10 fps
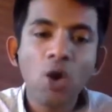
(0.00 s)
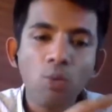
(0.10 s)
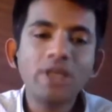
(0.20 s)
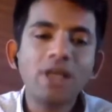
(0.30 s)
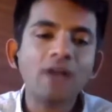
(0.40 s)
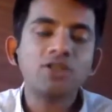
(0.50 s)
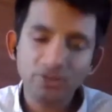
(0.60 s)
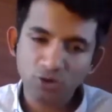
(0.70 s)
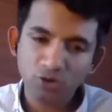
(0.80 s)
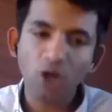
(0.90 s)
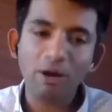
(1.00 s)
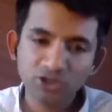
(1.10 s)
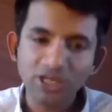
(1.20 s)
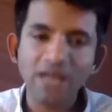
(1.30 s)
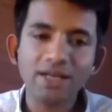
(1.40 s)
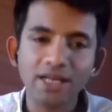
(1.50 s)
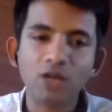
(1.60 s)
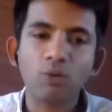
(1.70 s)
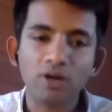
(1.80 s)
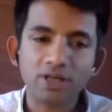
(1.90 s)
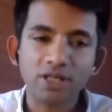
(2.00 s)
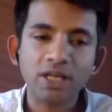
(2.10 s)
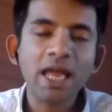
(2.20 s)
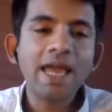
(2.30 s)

We can't just talk about gender equality.